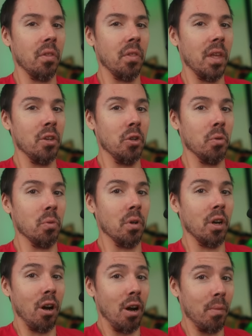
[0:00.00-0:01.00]
Then you
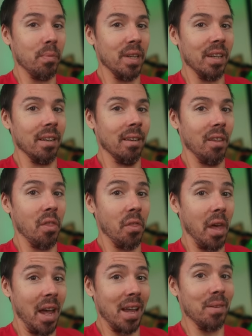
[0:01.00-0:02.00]
copy
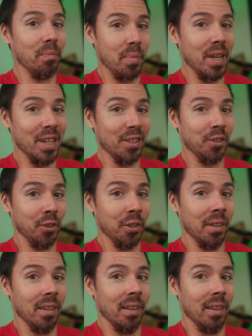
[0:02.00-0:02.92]
that piece,